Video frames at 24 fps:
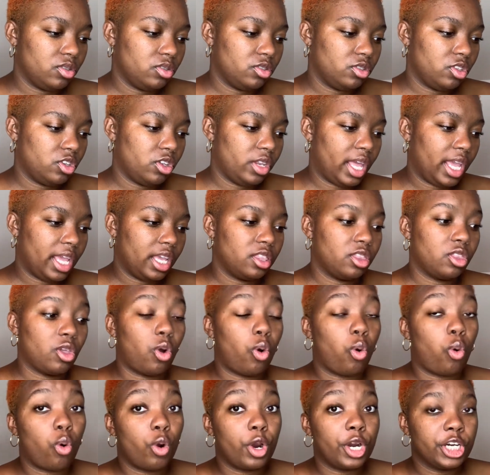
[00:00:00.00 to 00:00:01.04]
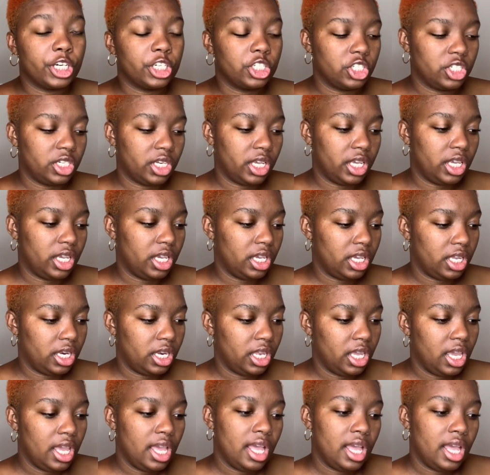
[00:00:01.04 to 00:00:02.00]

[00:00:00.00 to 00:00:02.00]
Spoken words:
So like the origin,